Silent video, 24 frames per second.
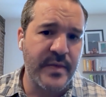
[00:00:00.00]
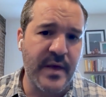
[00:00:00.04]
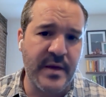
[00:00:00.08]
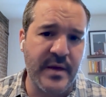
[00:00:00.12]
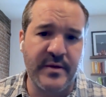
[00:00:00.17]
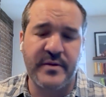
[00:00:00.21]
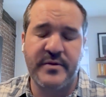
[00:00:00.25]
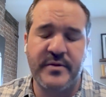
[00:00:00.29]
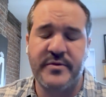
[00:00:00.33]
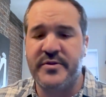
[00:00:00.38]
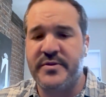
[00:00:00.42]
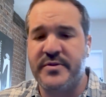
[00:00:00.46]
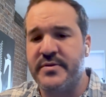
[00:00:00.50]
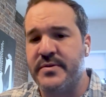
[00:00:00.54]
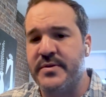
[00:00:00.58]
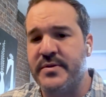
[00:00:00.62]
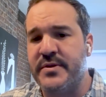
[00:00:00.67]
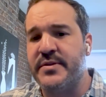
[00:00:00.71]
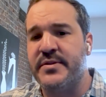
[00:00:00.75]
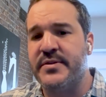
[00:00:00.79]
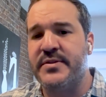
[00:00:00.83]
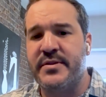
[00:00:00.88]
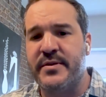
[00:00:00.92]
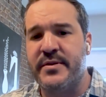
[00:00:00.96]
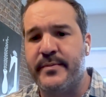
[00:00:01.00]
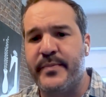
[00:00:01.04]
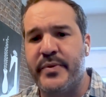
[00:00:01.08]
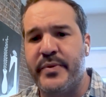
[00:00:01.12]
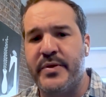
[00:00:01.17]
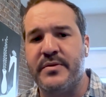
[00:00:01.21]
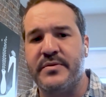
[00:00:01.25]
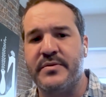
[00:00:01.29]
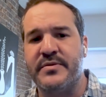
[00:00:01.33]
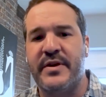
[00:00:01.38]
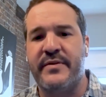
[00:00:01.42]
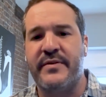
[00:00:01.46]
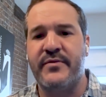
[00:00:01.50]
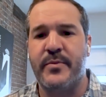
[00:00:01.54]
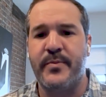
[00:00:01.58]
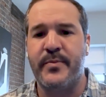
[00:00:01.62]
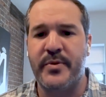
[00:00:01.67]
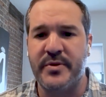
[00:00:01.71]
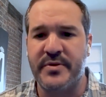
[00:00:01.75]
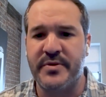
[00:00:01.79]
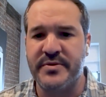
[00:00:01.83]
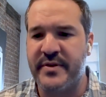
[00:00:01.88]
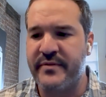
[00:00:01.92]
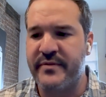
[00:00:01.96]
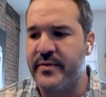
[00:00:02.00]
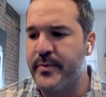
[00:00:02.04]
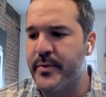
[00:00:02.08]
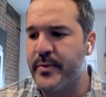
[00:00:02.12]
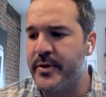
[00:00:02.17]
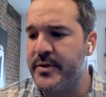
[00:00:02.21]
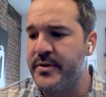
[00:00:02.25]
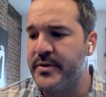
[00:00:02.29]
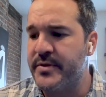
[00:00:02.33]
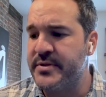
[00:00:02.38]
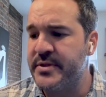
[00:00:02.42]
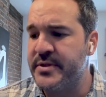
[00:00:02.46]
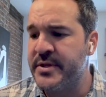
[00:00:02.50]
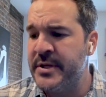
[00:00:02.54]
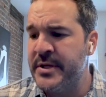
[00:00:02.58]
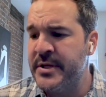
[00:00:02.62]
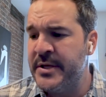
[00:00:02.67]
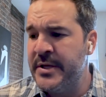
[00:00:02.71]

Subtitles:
That just leads to pills after pills after pills.